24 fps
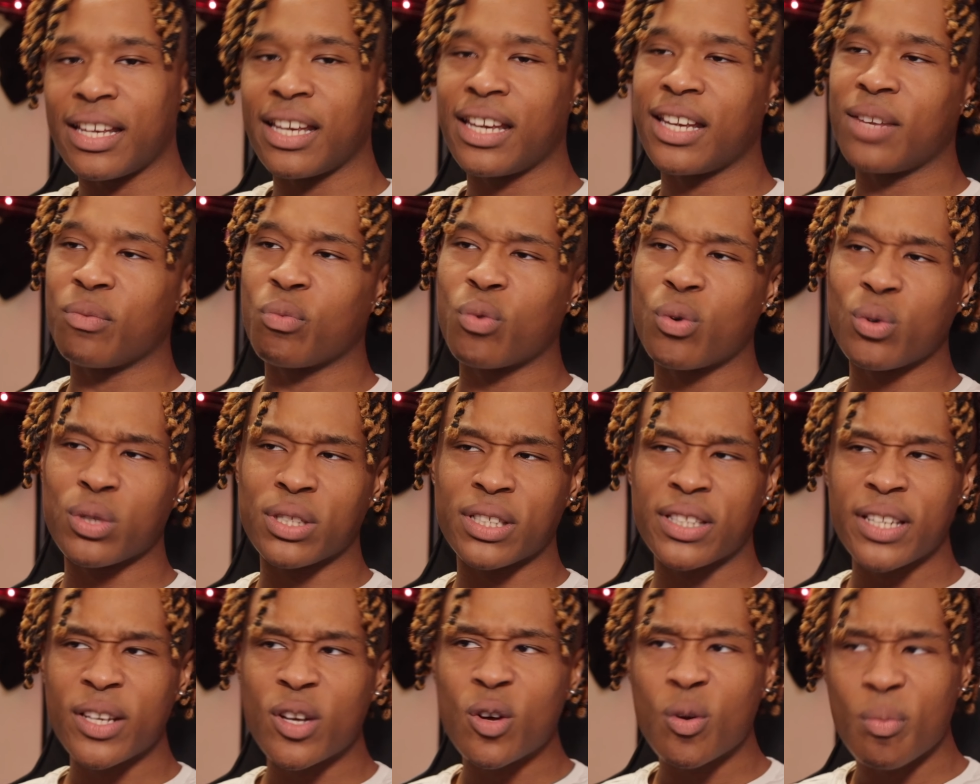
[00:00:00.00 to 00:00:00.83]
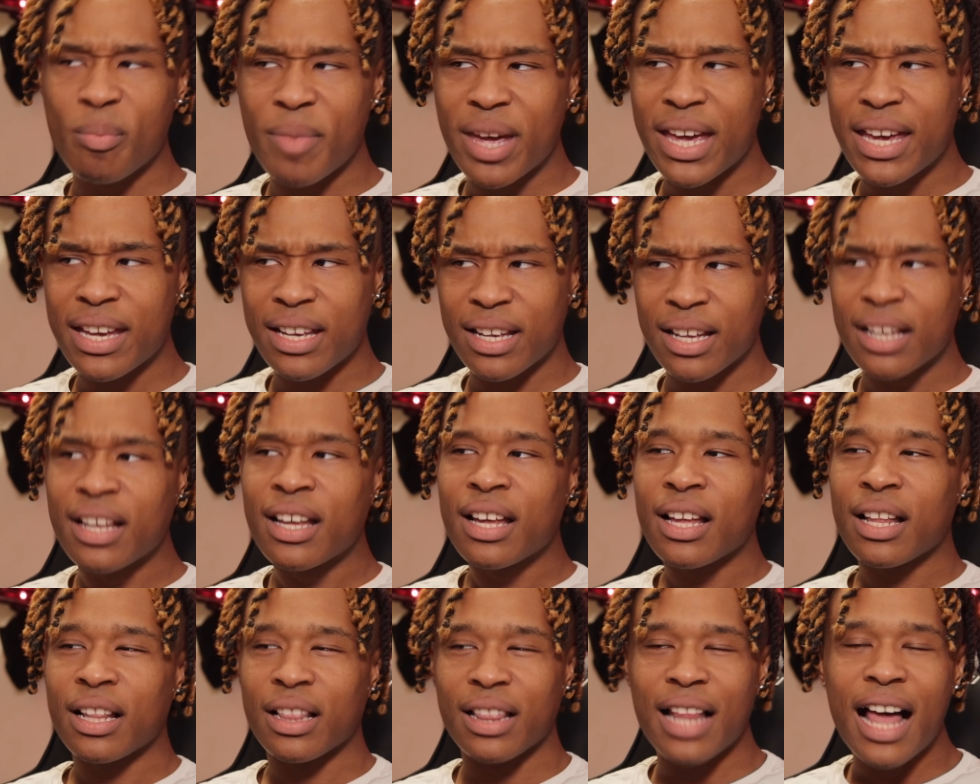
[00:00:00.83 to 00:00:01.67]
And we'll still make
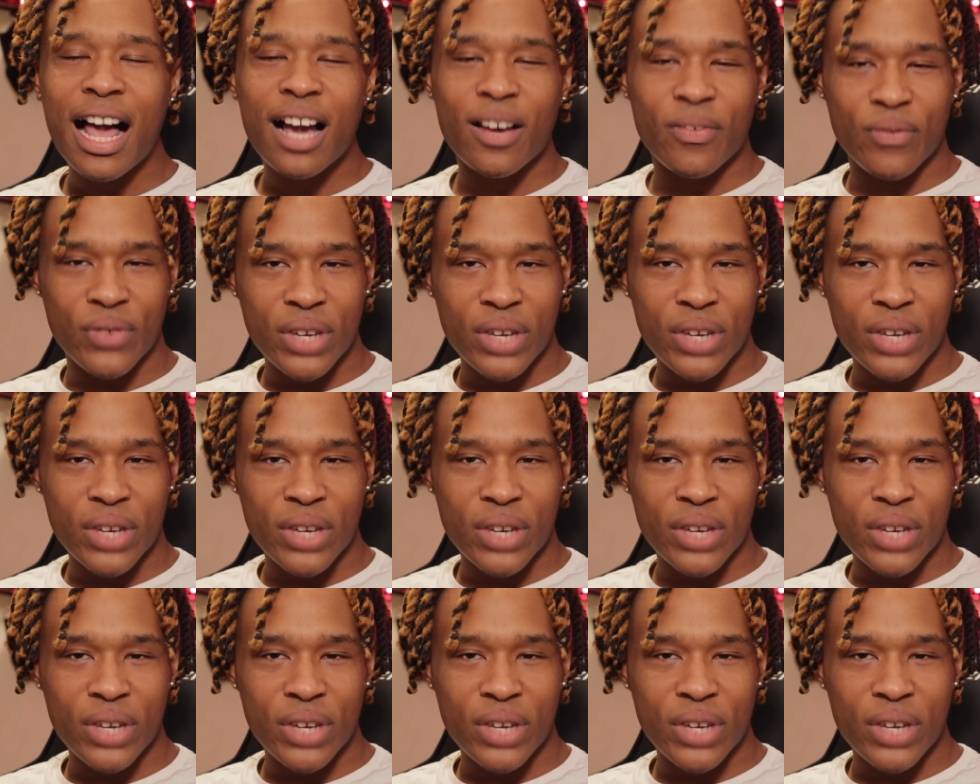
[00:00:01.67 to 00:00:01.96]
lock